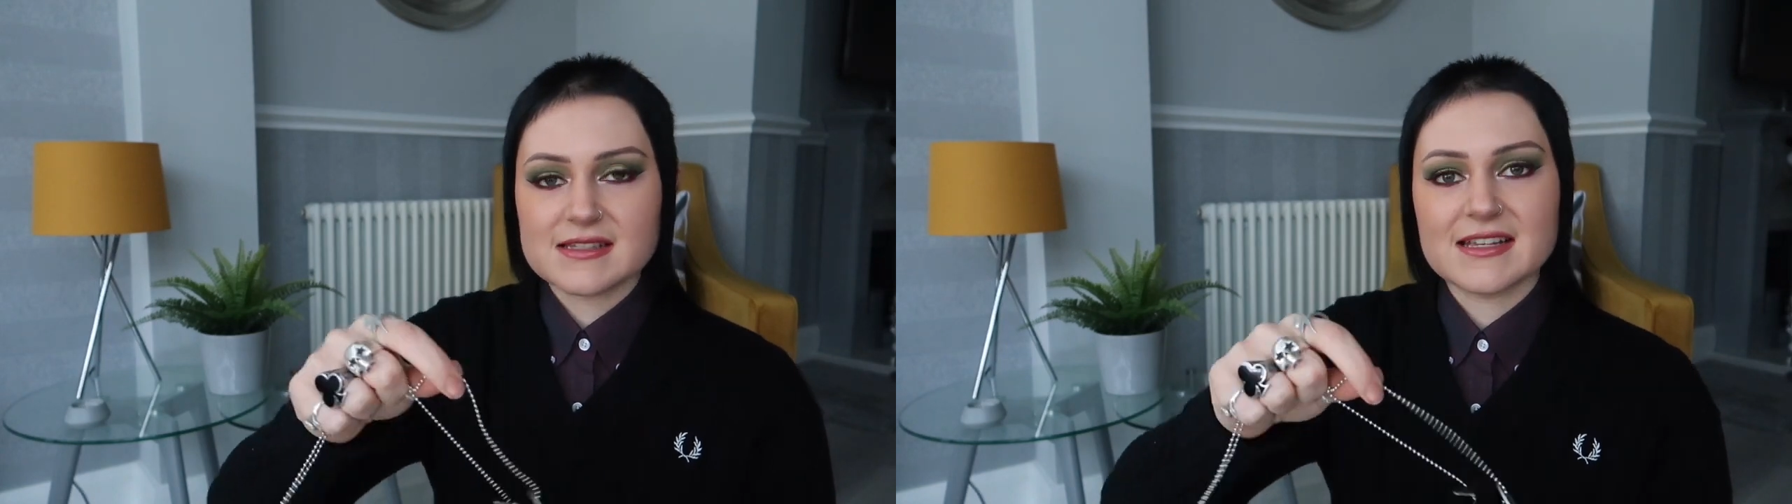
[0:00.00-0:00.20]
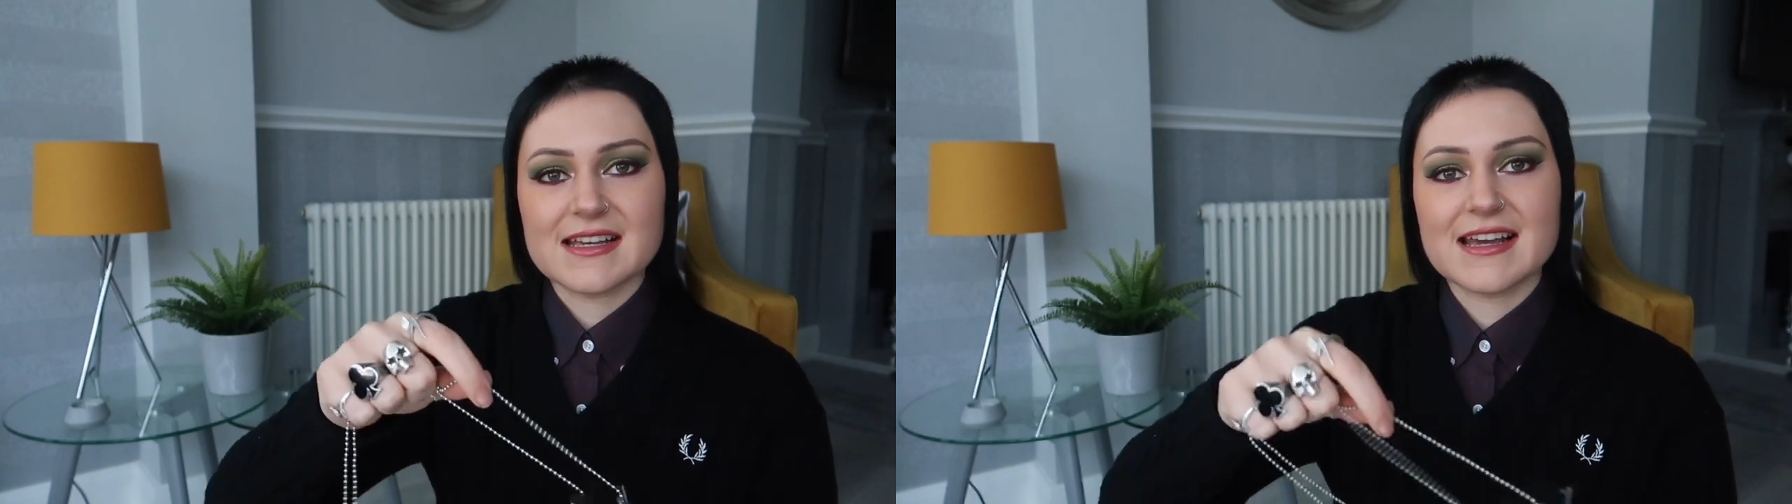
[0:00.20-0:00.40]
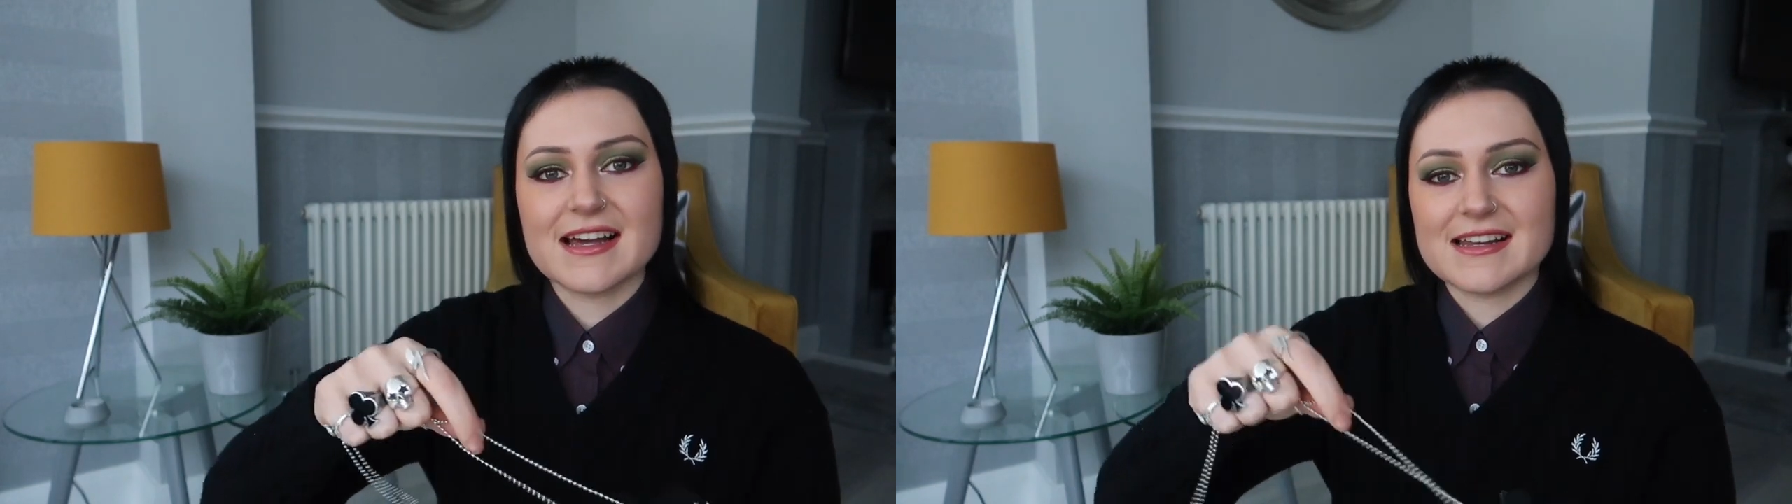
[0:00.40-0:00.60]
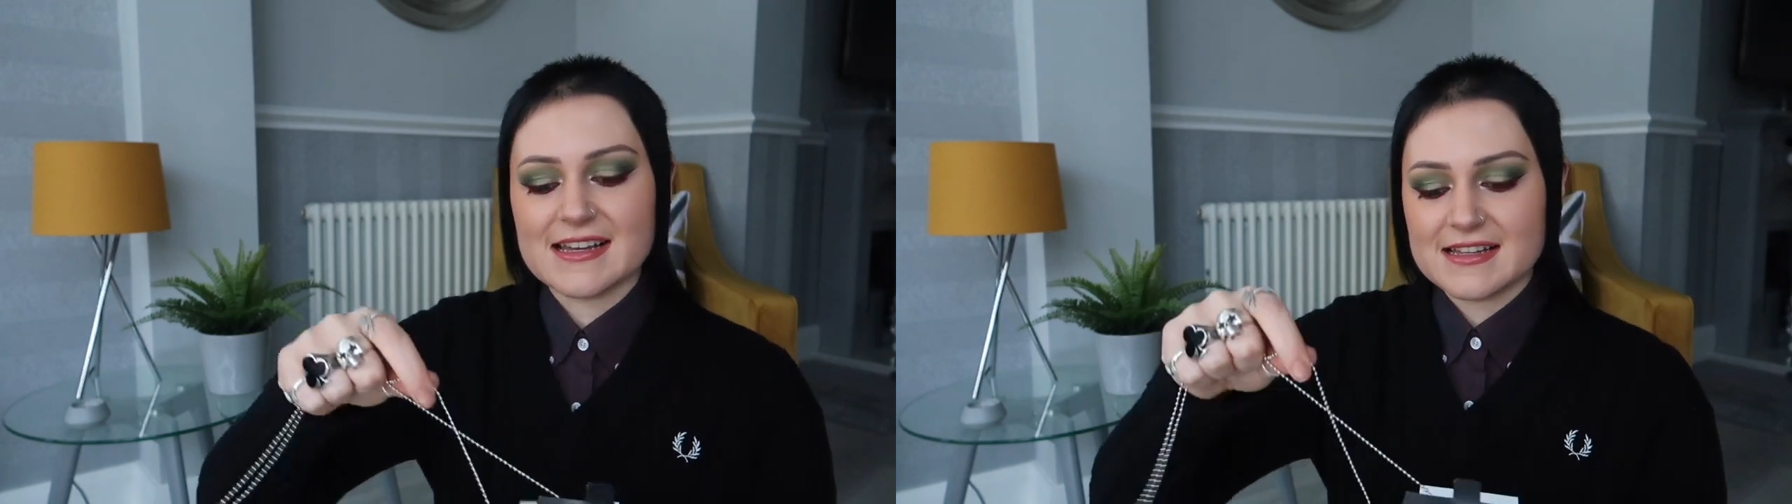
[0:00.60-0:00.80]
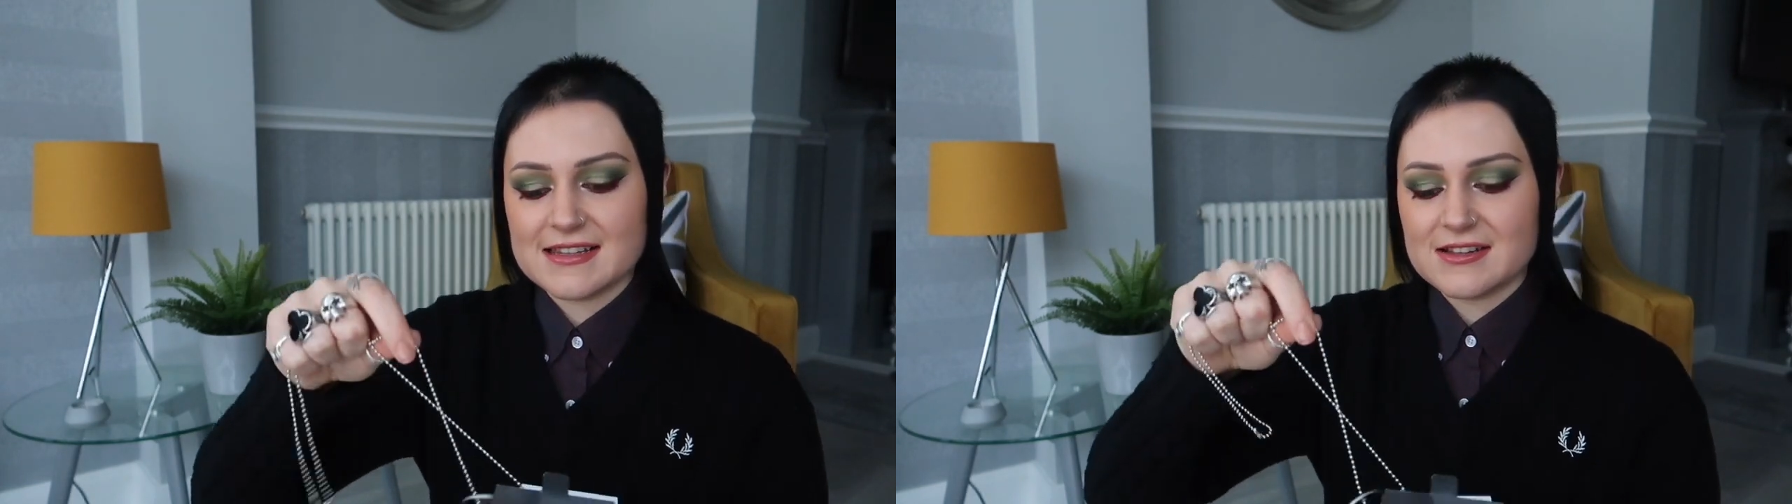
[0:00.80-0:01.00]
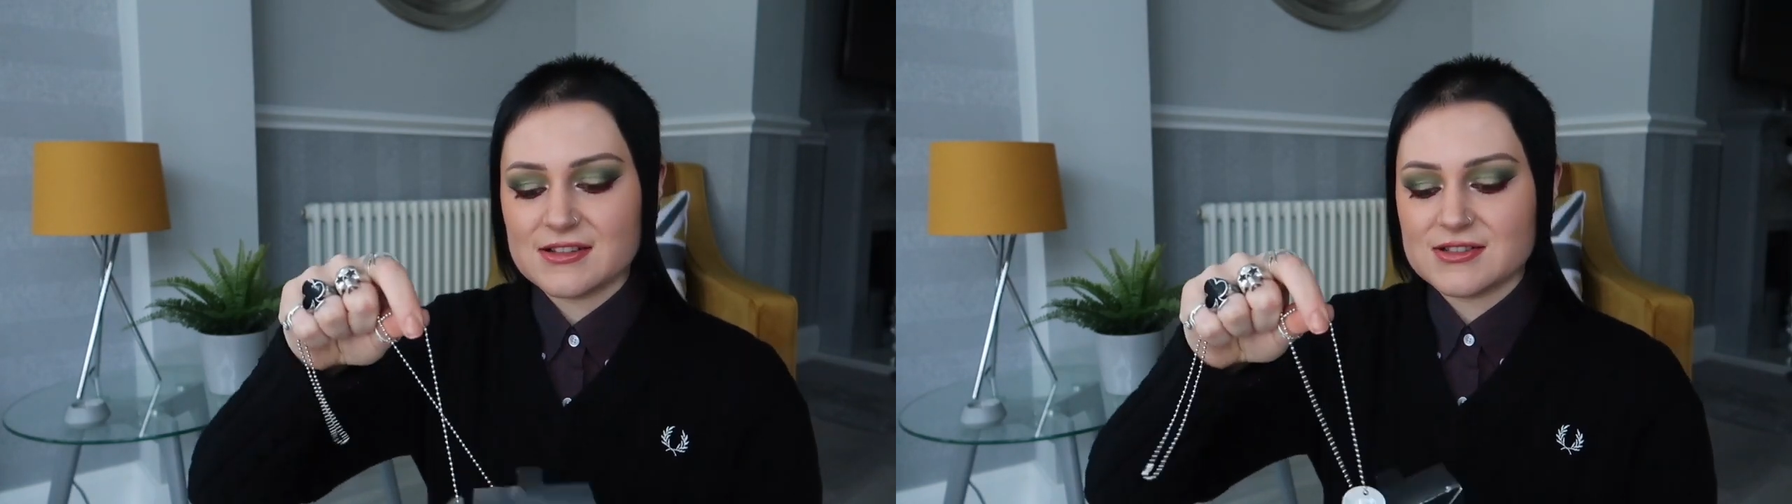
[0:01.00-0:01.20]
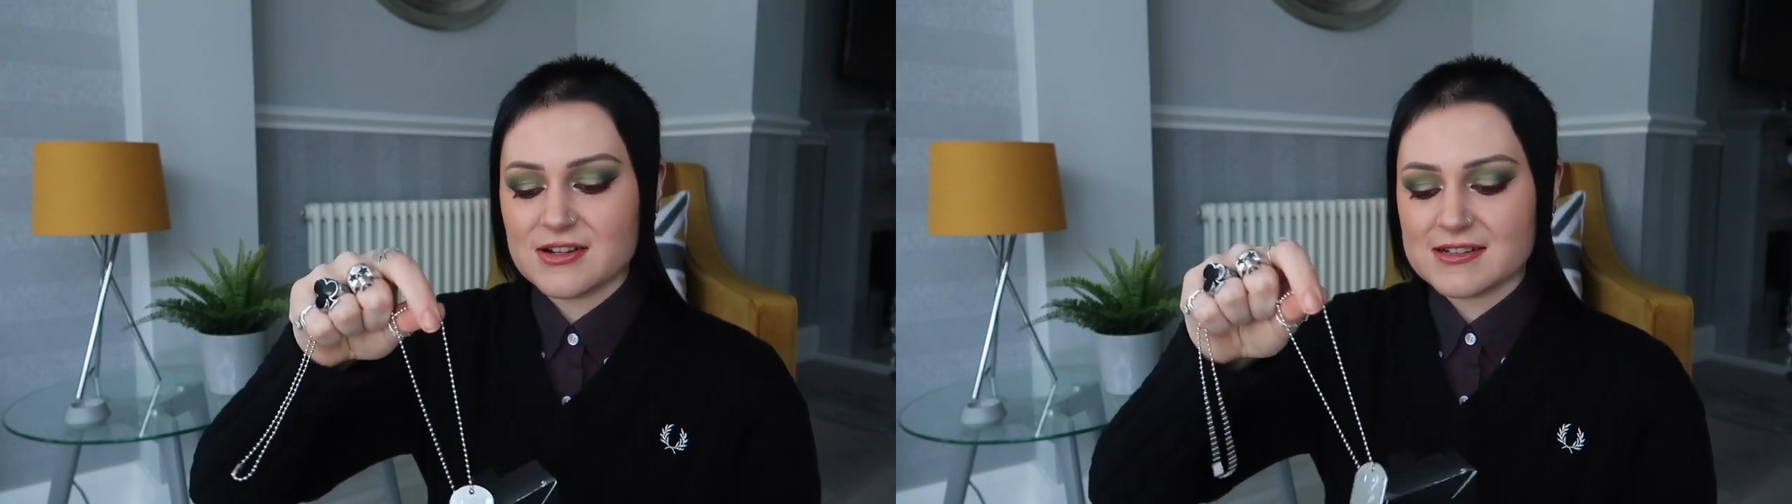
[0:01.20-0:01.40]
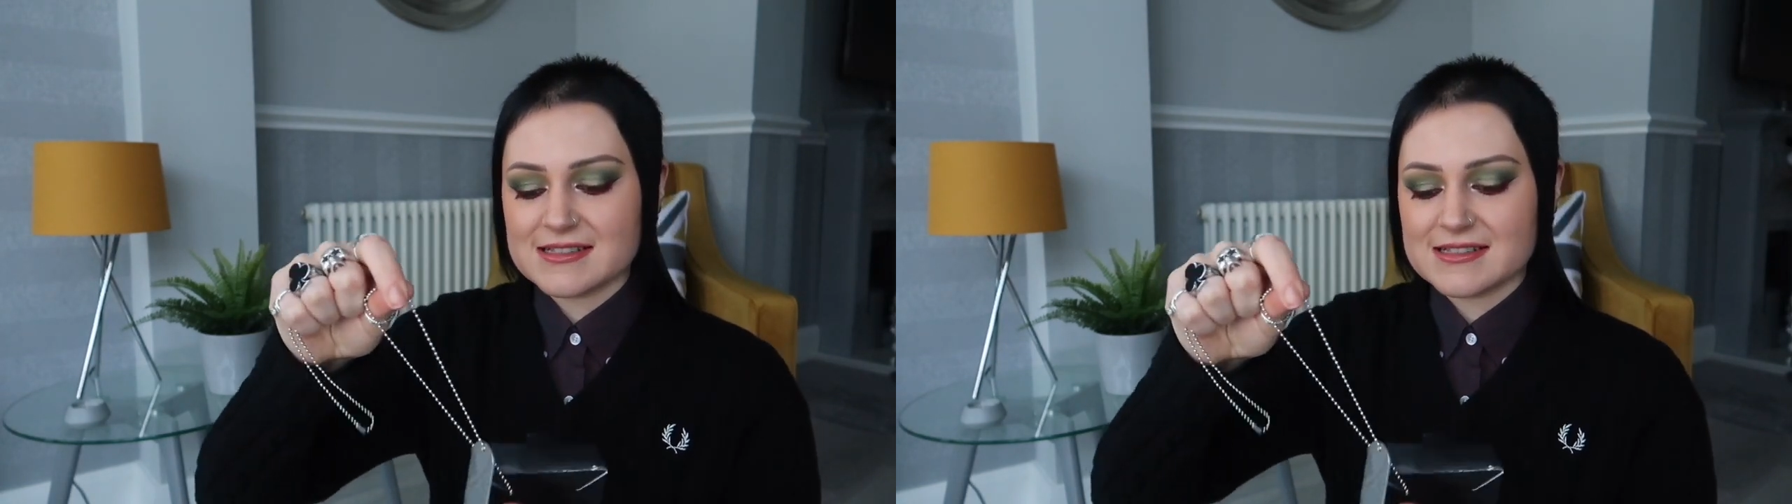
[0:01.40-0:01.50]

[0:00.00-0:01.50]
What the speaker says: so you get like a little dog